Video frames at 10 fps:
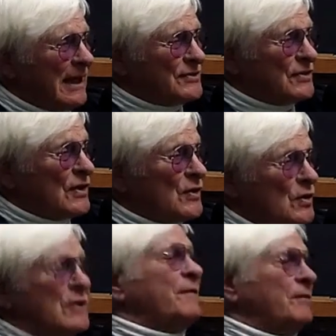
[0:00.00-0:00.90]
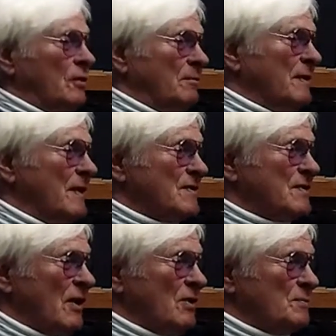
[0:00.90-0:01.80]
as good a film as A
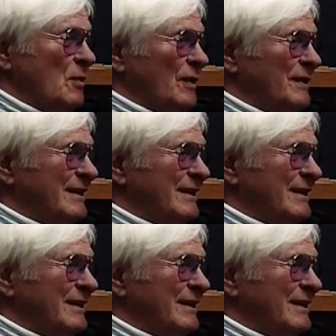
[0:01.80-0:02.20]
Star Is Born.